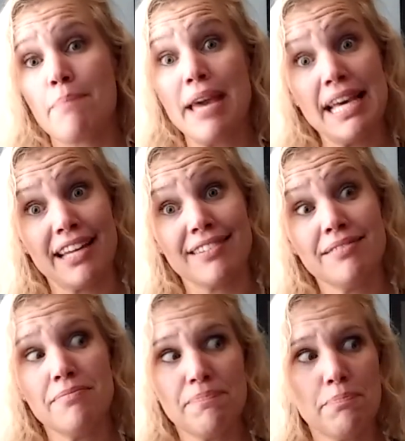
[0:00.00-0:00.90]

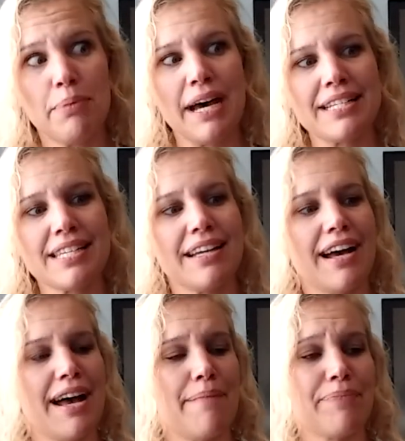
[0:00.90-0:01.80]
Bacon. But,
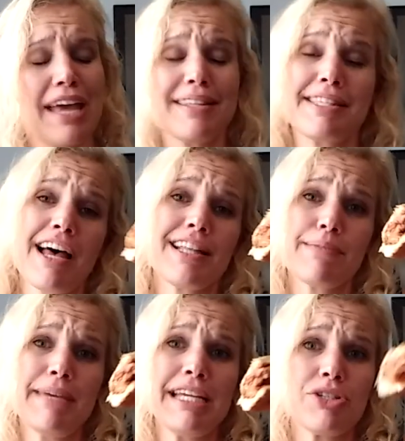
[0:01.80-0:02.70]
um, and
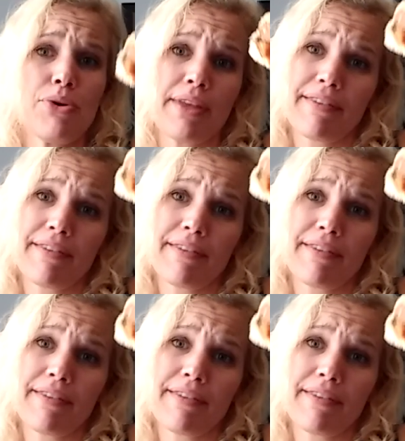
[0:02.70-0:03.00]
Sans meat too.